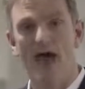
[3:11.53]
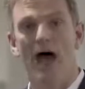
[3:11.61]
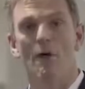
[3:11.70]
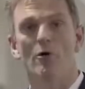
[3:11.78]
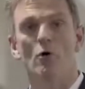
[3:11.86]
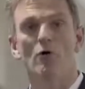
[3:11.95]

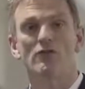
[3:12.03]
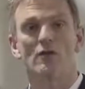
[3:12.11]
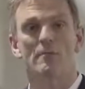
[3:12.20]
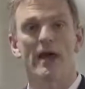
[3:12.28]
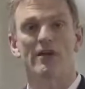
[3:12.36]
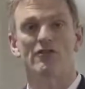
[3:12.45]
And we also
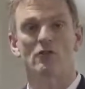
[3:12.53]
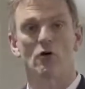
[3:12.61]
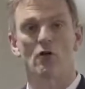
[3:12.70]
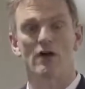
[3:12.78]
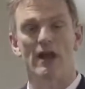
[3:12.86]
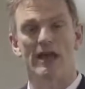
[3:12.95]
make
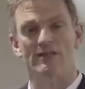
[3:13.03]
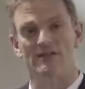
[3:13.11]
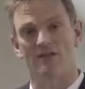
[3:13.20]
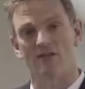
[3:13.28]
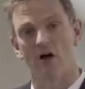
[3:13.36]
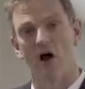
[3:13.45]
sure that it's
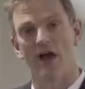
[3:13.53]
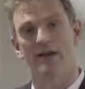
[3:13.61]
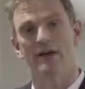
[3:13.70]
designed